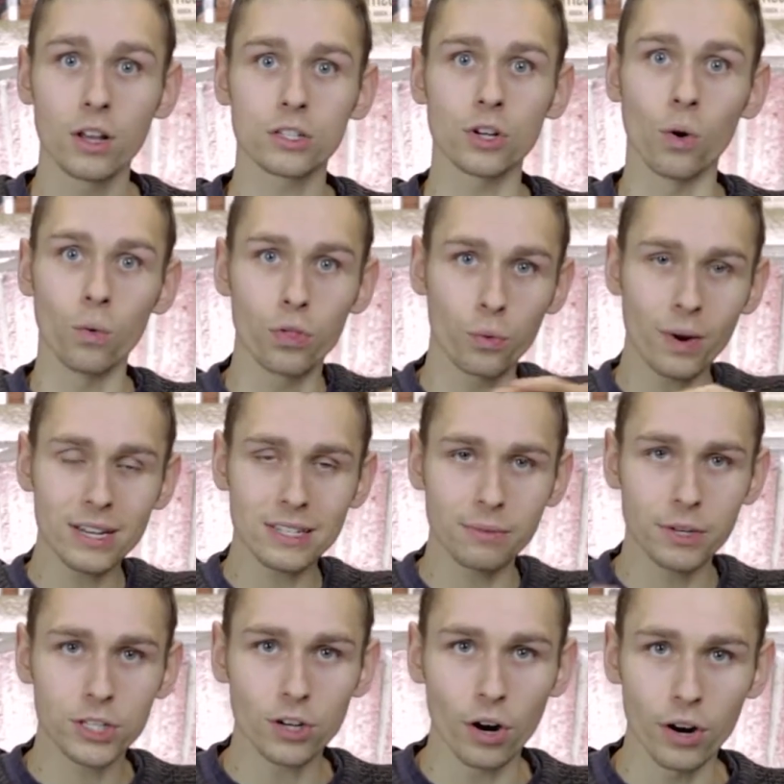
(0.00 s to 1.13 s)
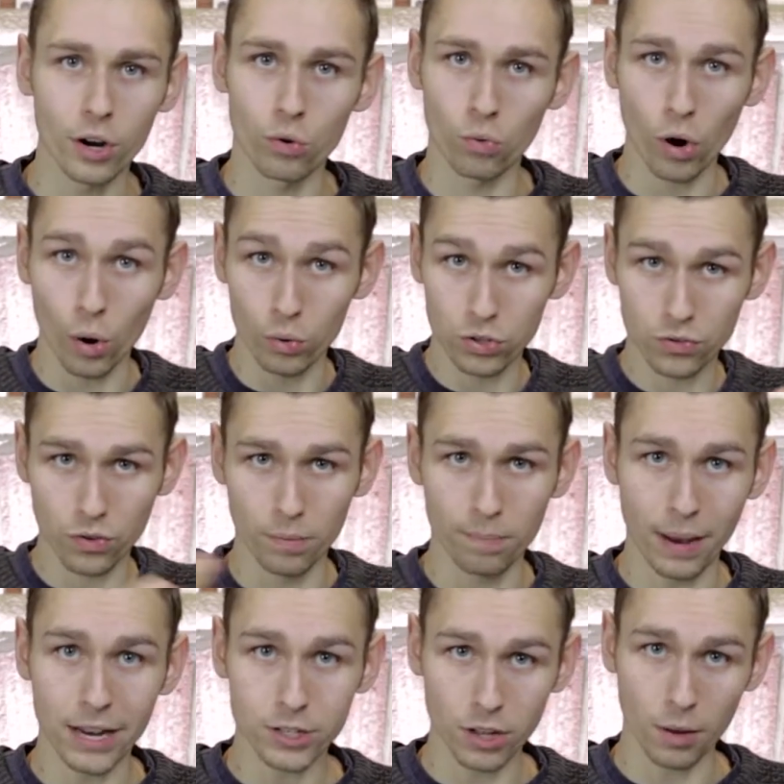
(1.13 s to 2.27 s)
So the reason we start at gross for
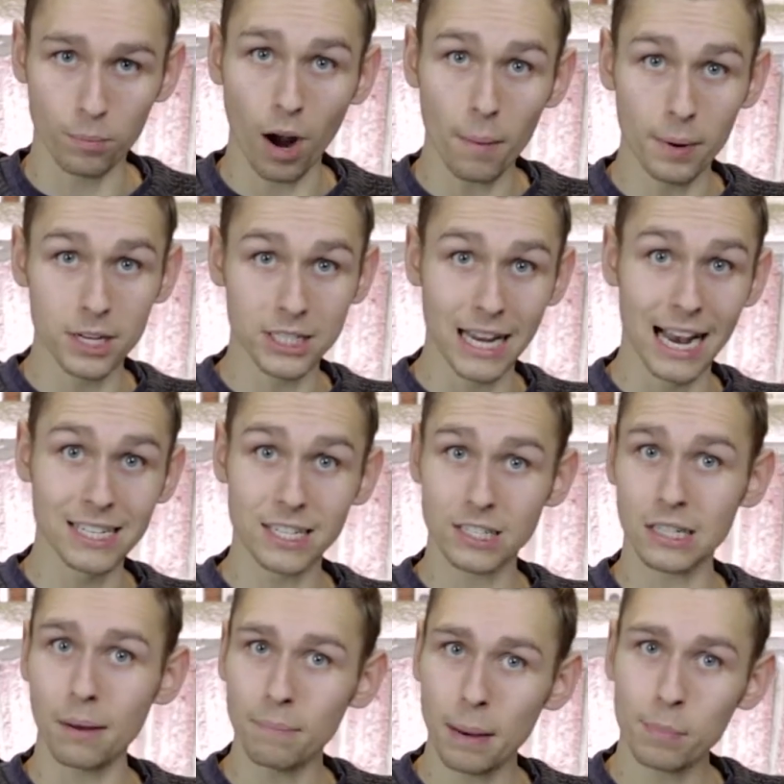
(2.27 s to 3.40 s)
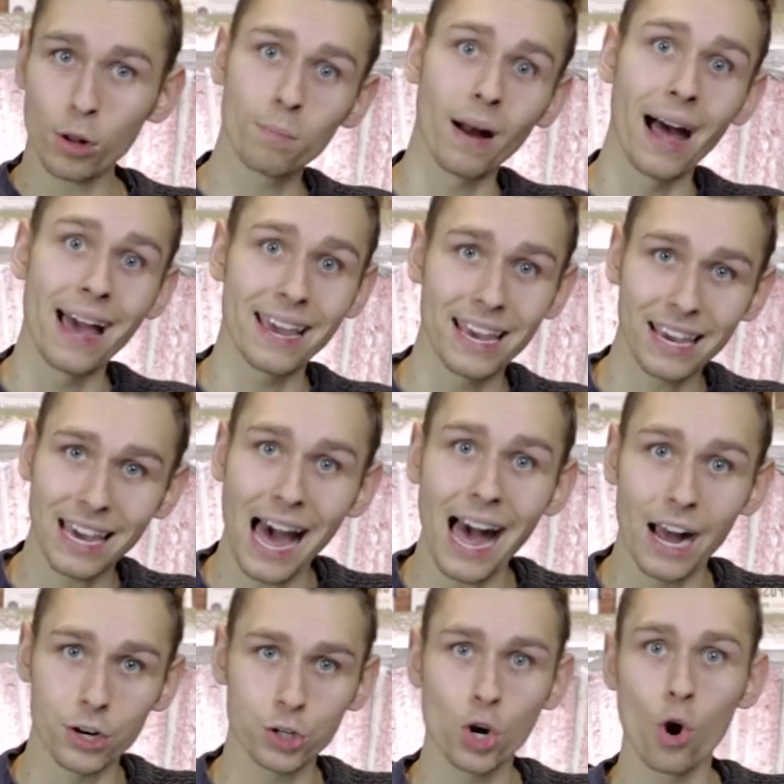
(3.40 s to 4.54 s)
based on the property size is some people are buying in
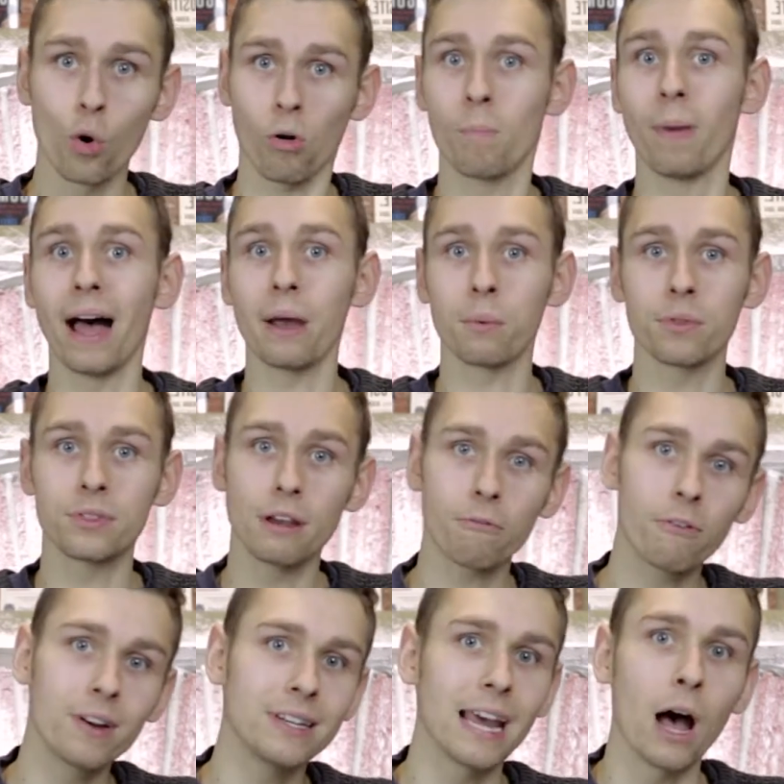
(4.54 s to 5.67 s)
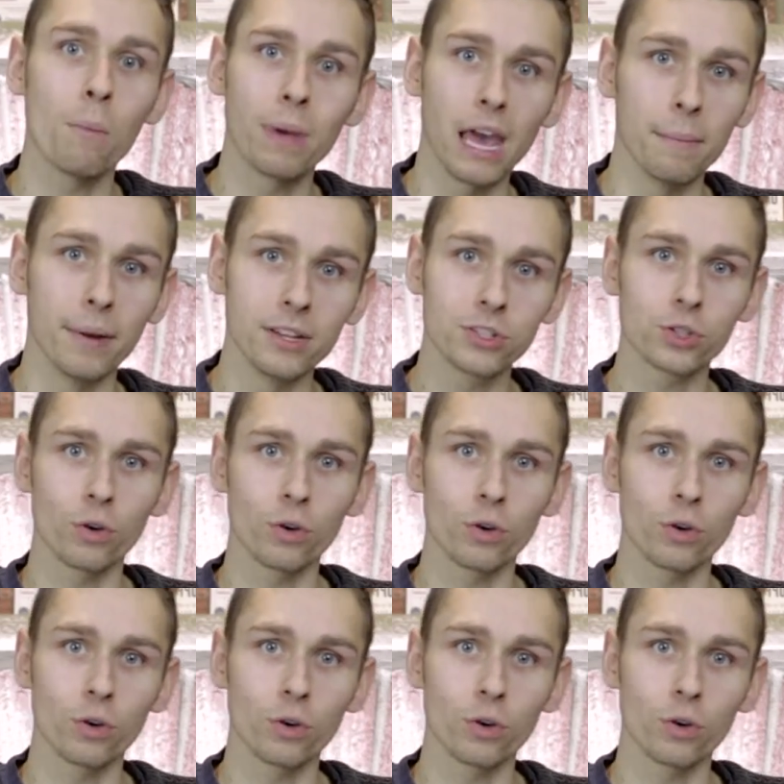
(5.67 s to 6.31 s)
cash or buying with different down payments.